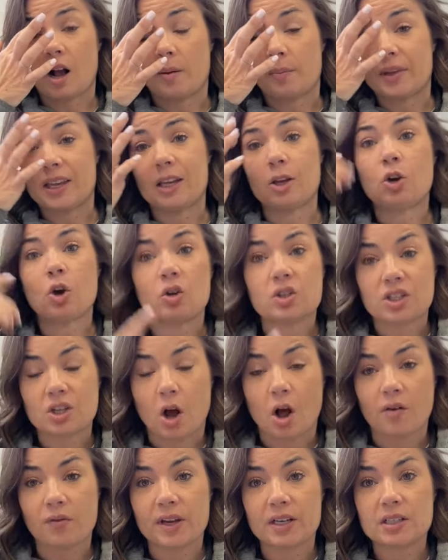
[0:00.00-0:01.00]

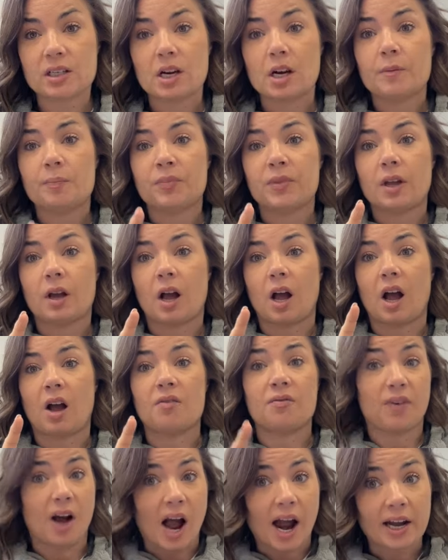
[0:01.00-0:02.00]
eco-solvent,
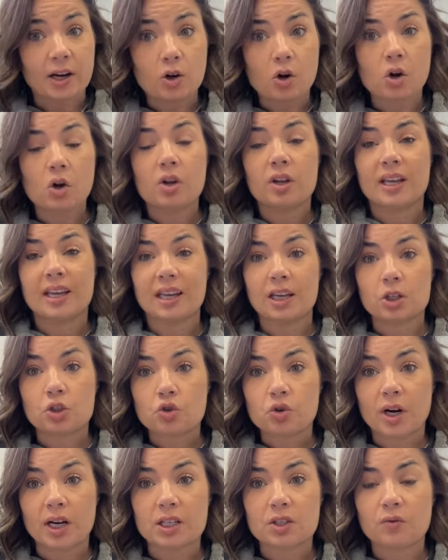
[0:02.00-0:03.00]
vinyl, heat
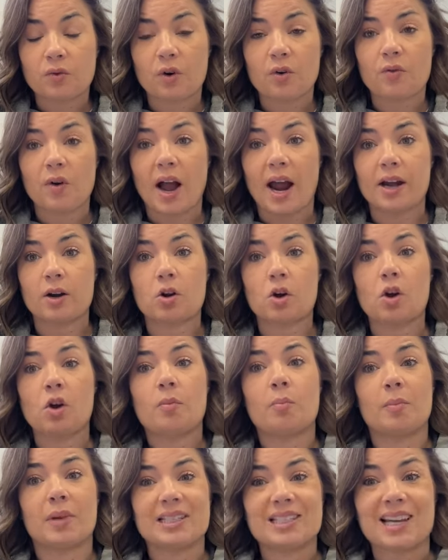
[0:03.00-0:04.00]
transfer vinyl,
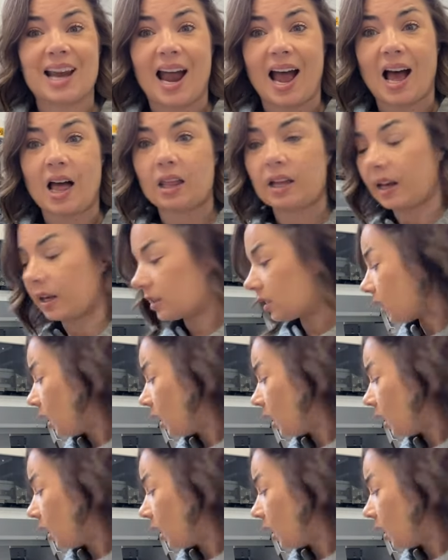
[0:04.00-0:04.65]
metallics,